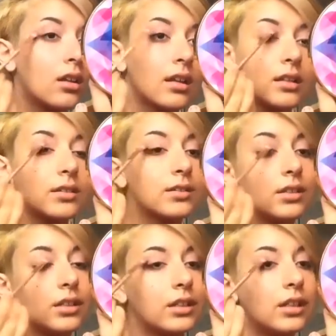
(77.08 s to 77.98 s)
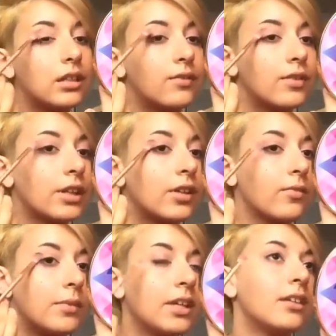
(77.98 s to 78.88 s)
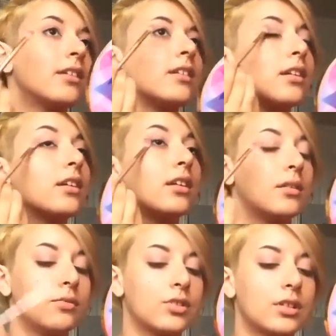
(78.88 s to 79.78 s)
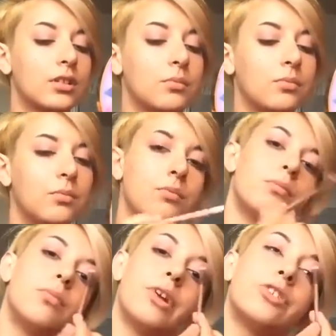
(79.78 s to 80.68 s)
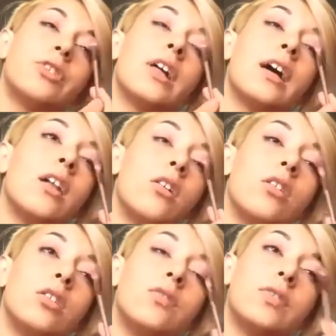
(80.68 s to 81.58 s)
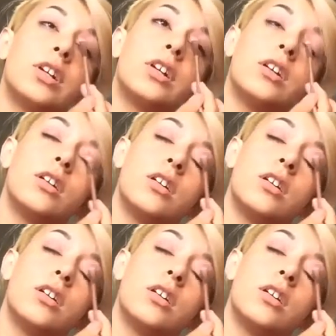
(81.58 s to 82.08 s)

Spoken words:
That is dirty, forgive me. And I'm just gonna brush that all over